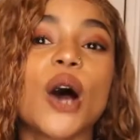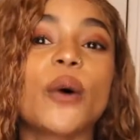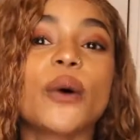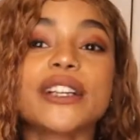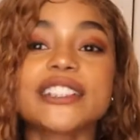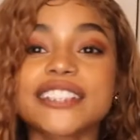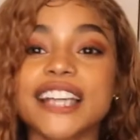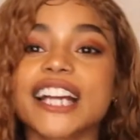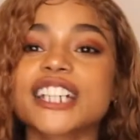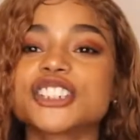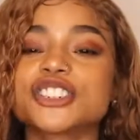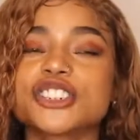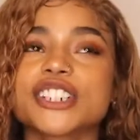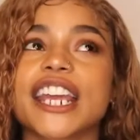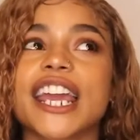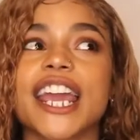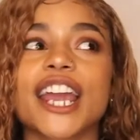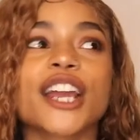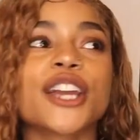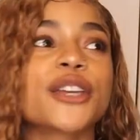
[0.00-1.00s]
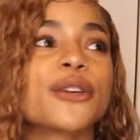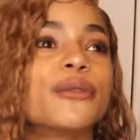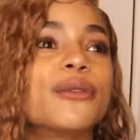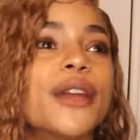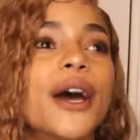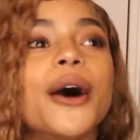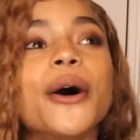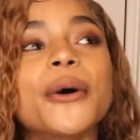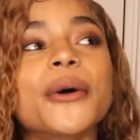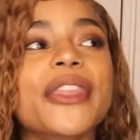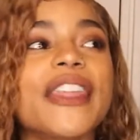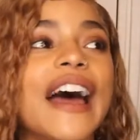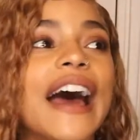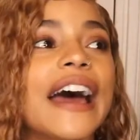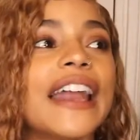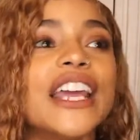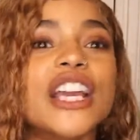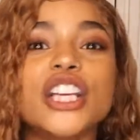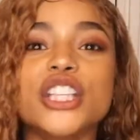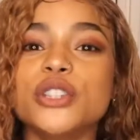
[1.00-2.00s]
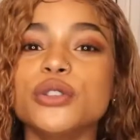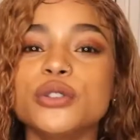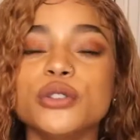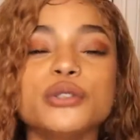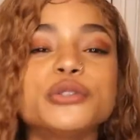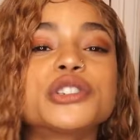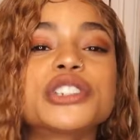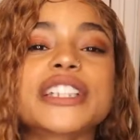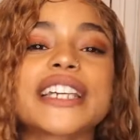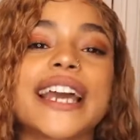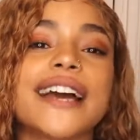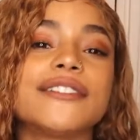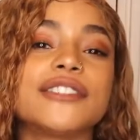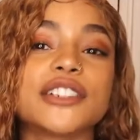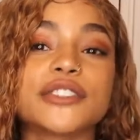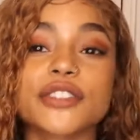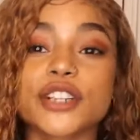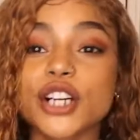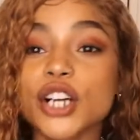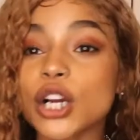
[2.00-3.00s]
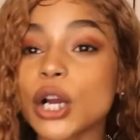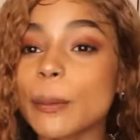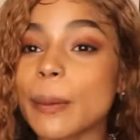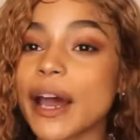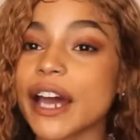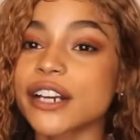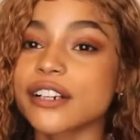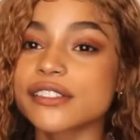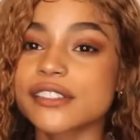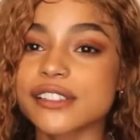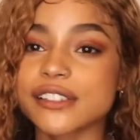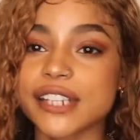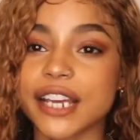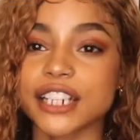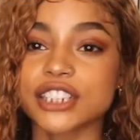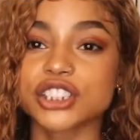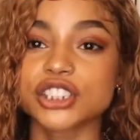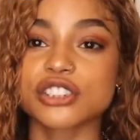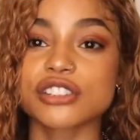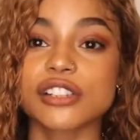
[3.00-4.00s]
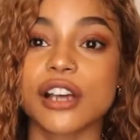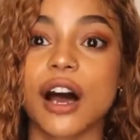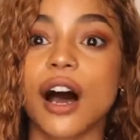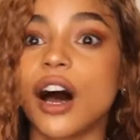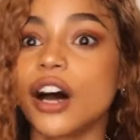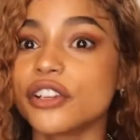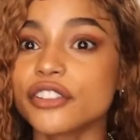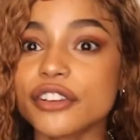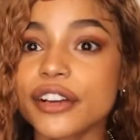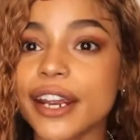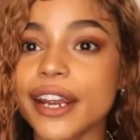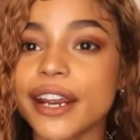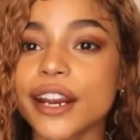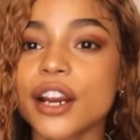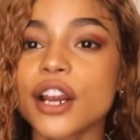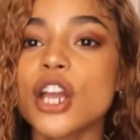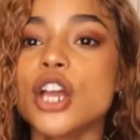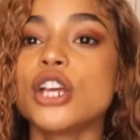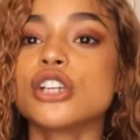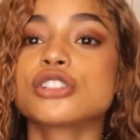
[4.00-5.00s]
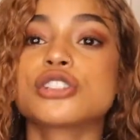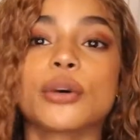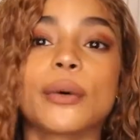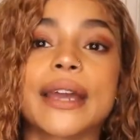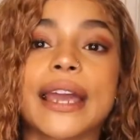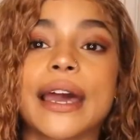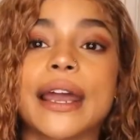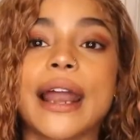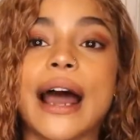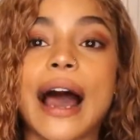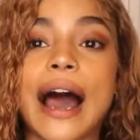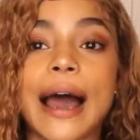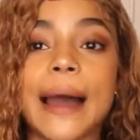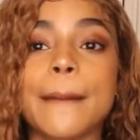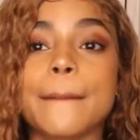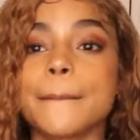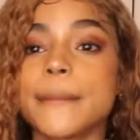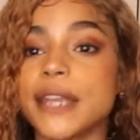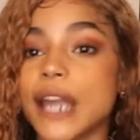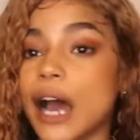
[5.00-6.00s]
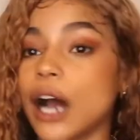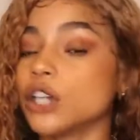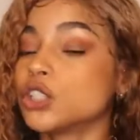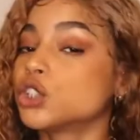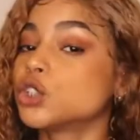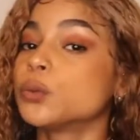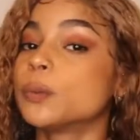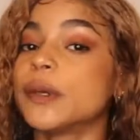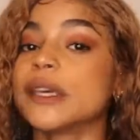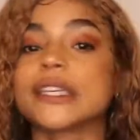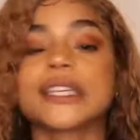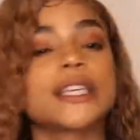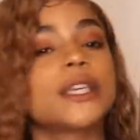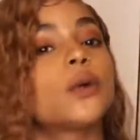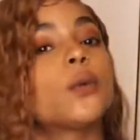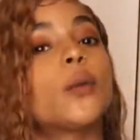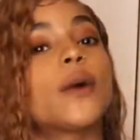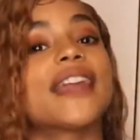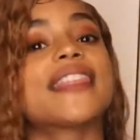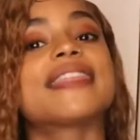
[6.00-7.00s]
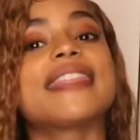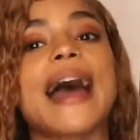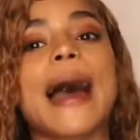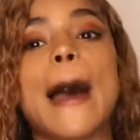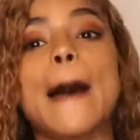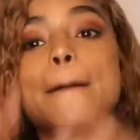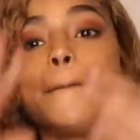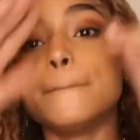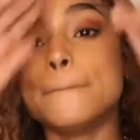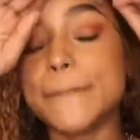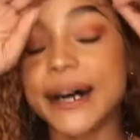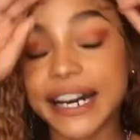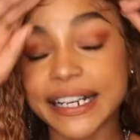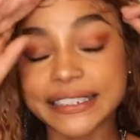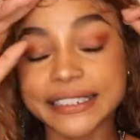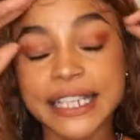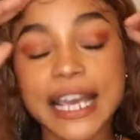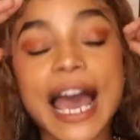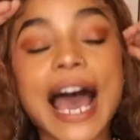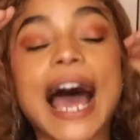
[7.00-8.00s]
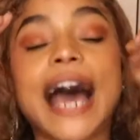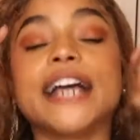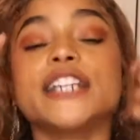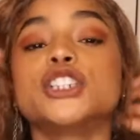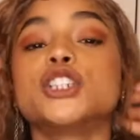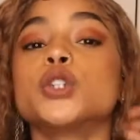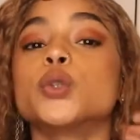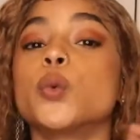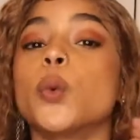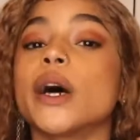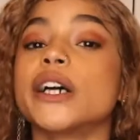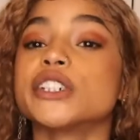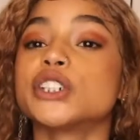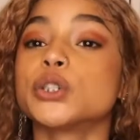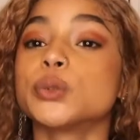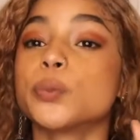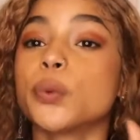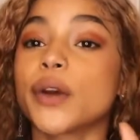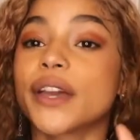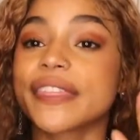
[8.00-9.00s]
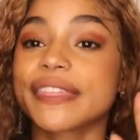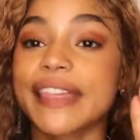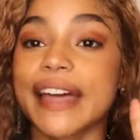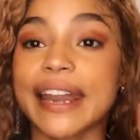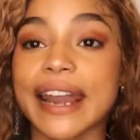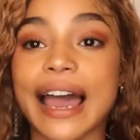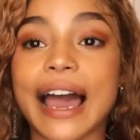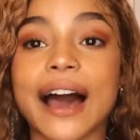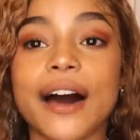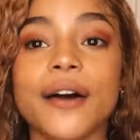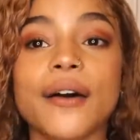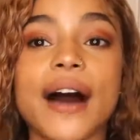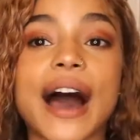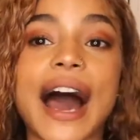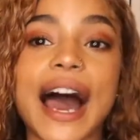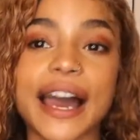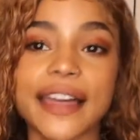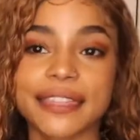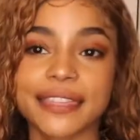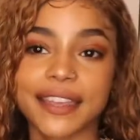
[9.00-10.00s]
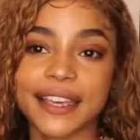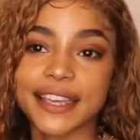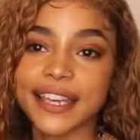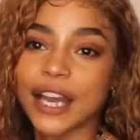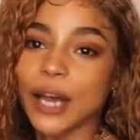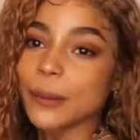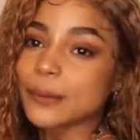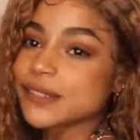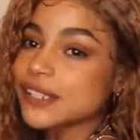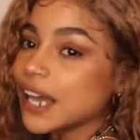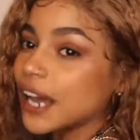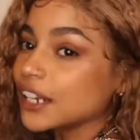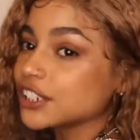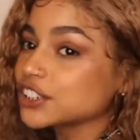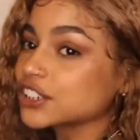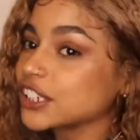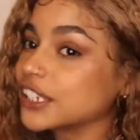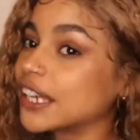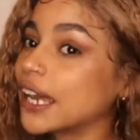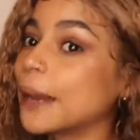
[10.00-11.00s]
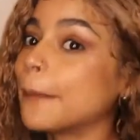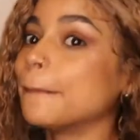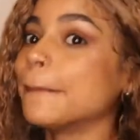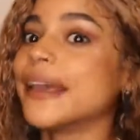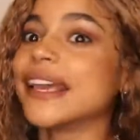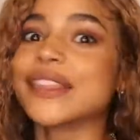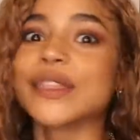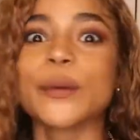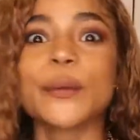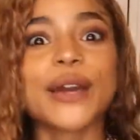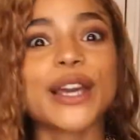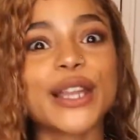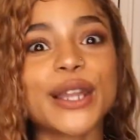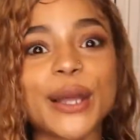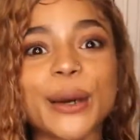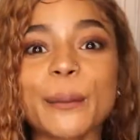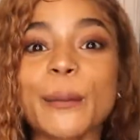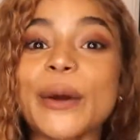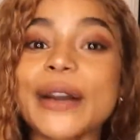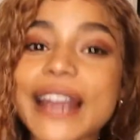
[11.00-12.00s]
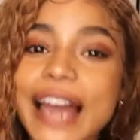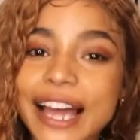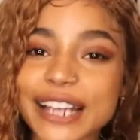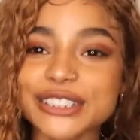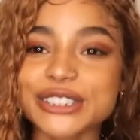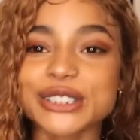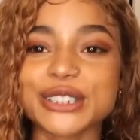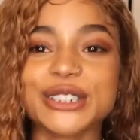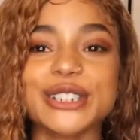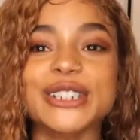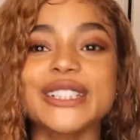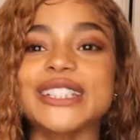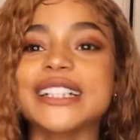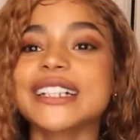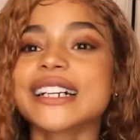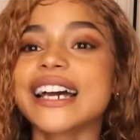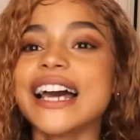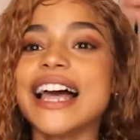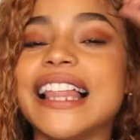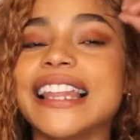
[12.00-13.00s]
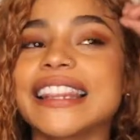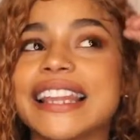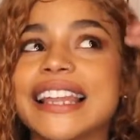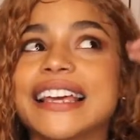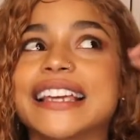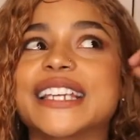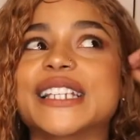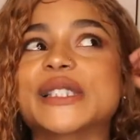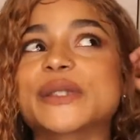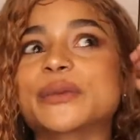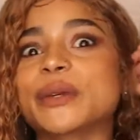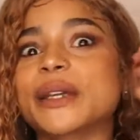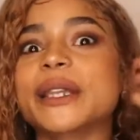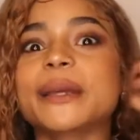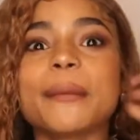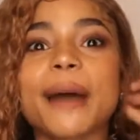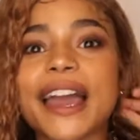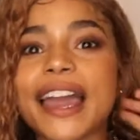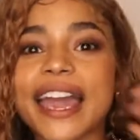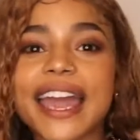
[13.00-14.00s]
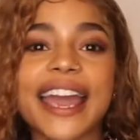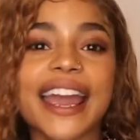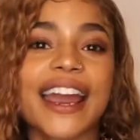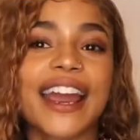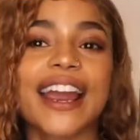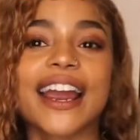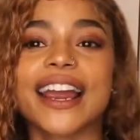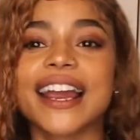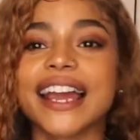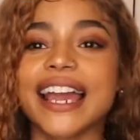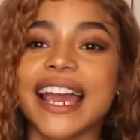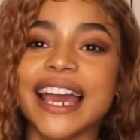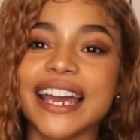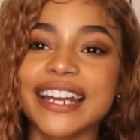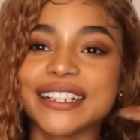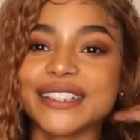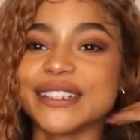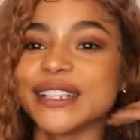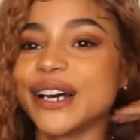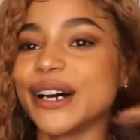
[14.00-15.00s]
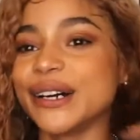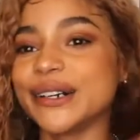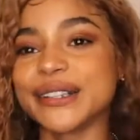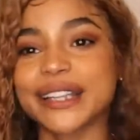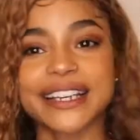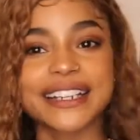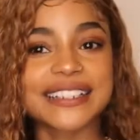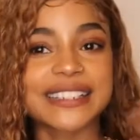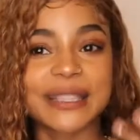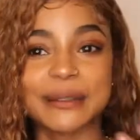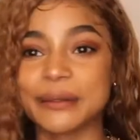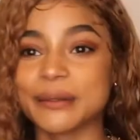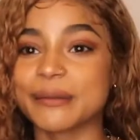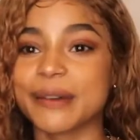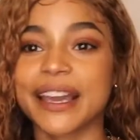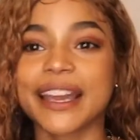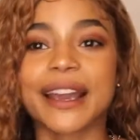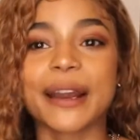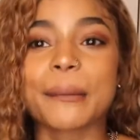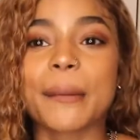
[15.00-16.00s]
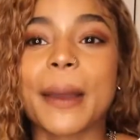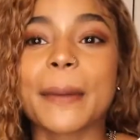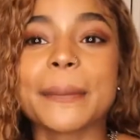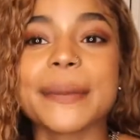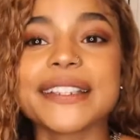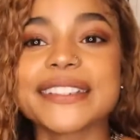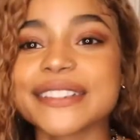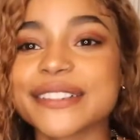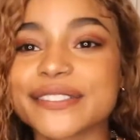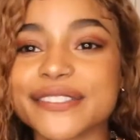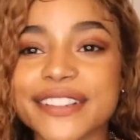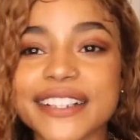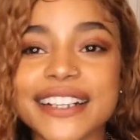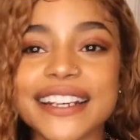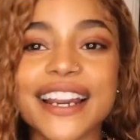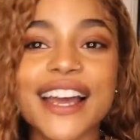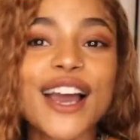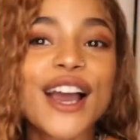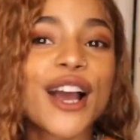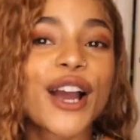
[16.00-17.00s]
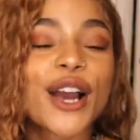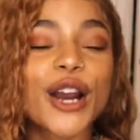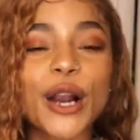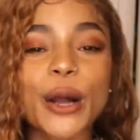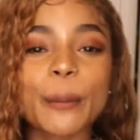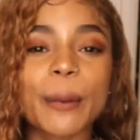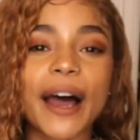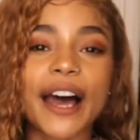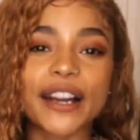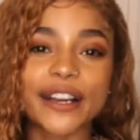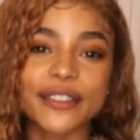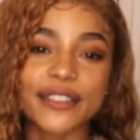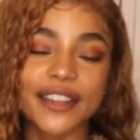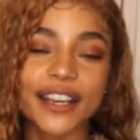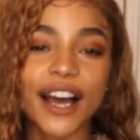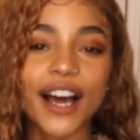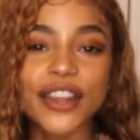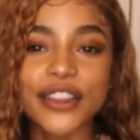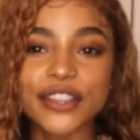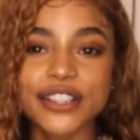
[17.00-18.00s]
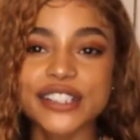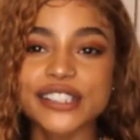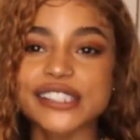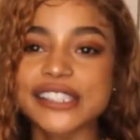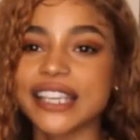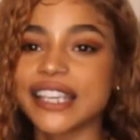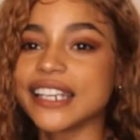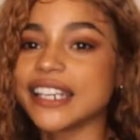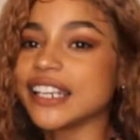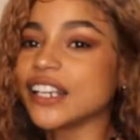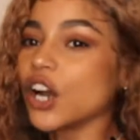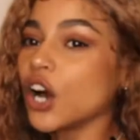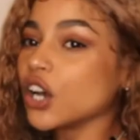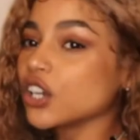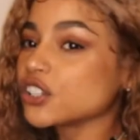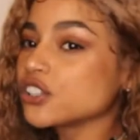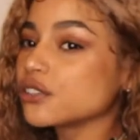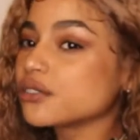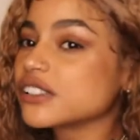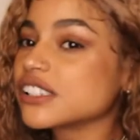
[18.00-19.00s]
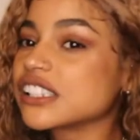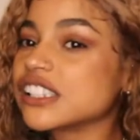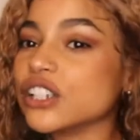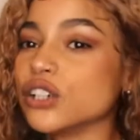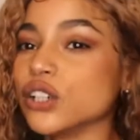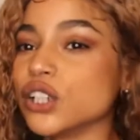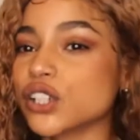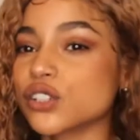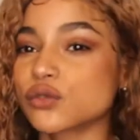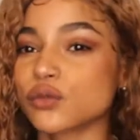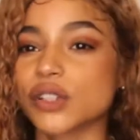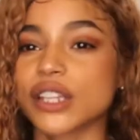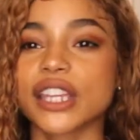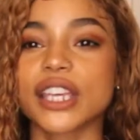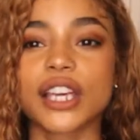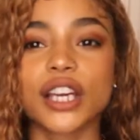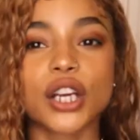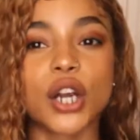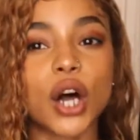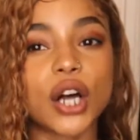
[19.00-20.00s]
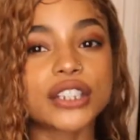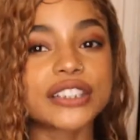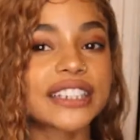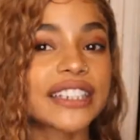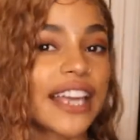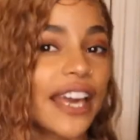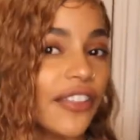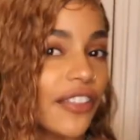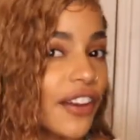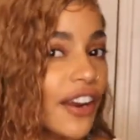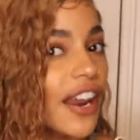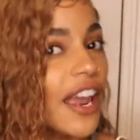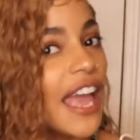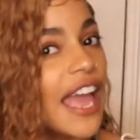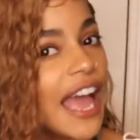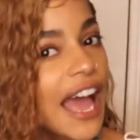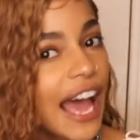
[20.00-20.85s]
or textured hair, you know that you usually have different curl patterns and textures on your hair. So again, I'm not too picky with that, but I do want to point that out. I think it helps to actually, again, make the wig look more natural, look like it's really my hair, and you know, like some of my hair might be different curl pattern than others, and it also still looks really good all together.